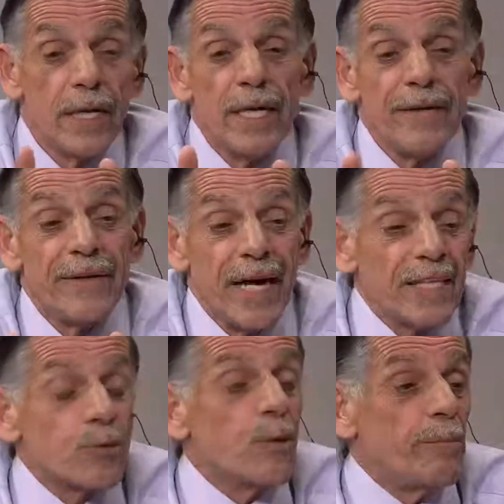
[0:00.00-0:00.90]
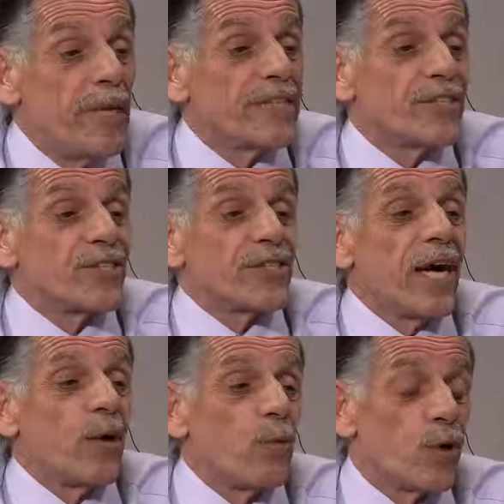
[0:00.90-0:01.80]
and that's what makes this
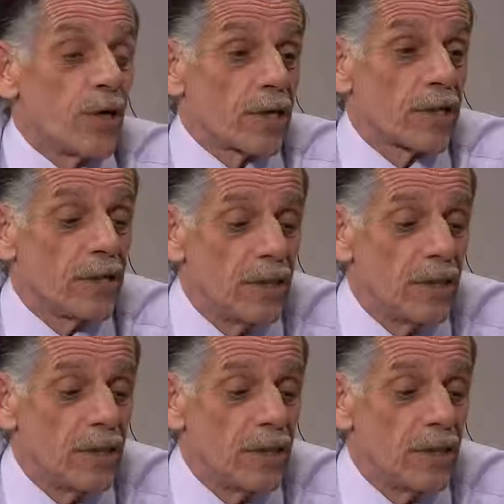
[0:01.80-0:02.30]
town work.